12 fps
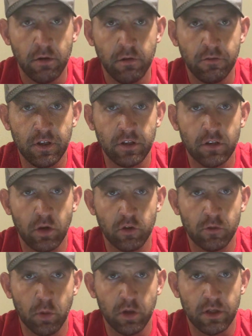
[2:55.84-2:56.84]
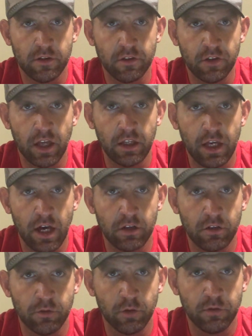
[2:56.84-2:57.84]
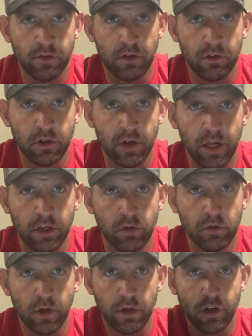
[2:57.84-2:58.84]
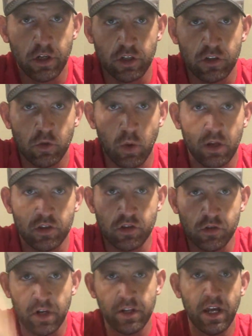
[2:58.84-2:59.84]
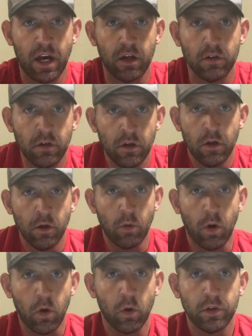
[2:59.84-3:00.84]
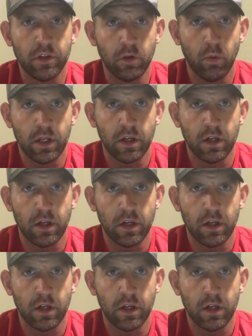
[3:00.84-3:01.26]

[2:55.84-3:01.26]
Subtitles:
feet and toes pointed slightly out at a 45-degree angle, and you're going to squat straight down while holding the weight